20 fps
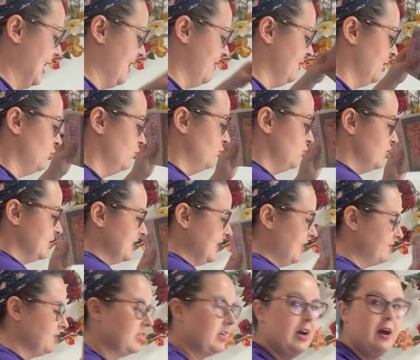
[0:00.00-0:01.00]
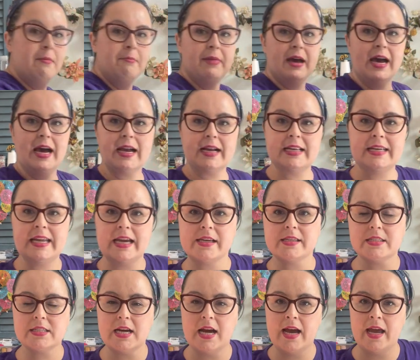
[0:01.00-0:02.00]
And then you'll just have to come back
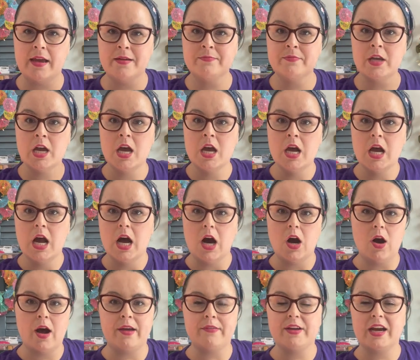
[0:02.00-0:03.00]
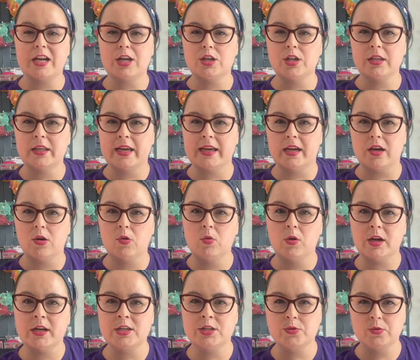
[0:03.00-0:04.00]
next time. Uh, I've got it like, we're
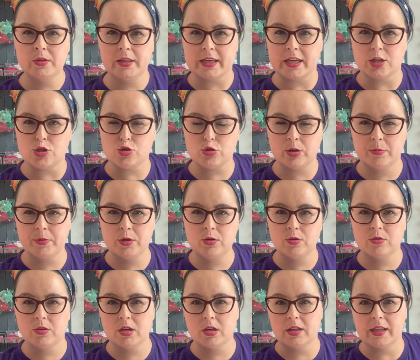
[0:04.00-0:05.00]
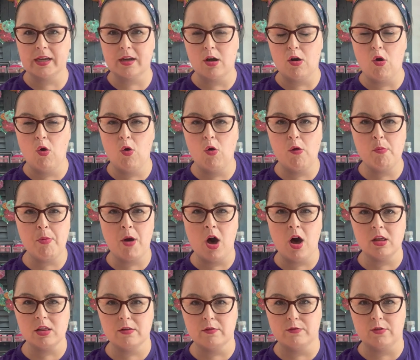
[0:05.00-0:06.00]
going to do like a tribute, like a whole
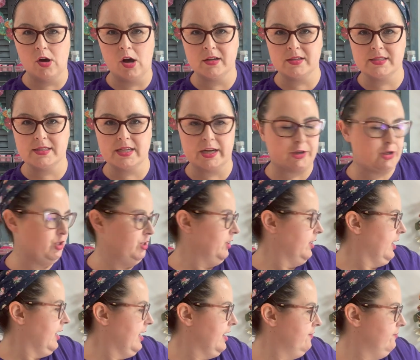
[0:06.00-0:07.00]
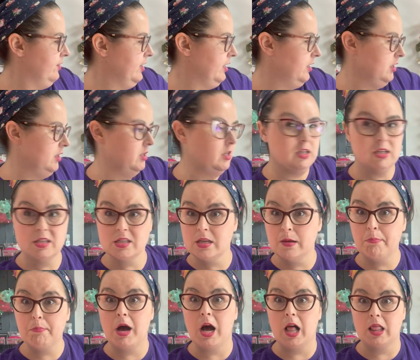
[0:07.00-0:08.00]
Paula Vaughn section. I have like
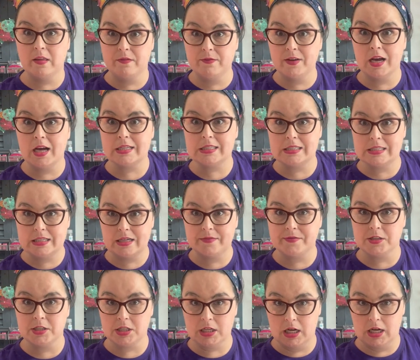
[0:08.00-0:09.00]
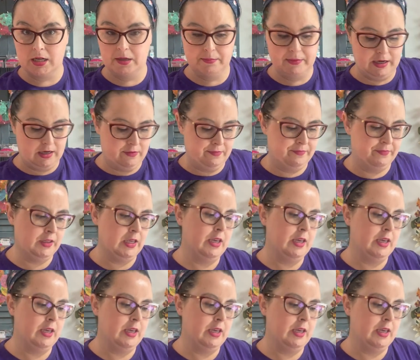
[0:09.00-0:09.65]
Paula Vaughn stuff to talk about.